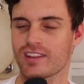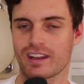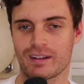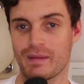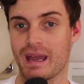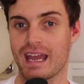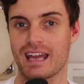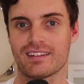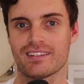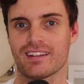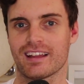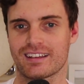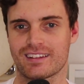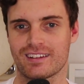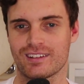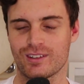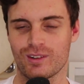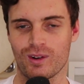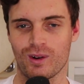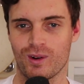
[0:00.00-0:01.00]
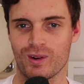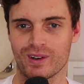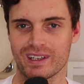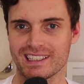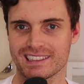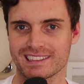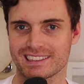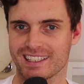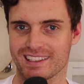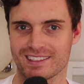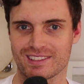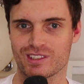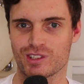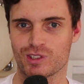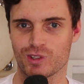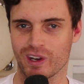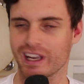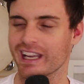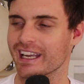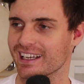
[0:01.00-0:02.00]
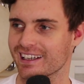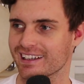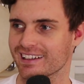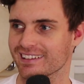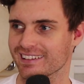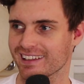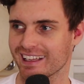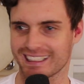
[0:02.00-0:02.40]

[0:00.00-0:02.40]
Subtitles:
He's like, man, like your audience doesn't drink.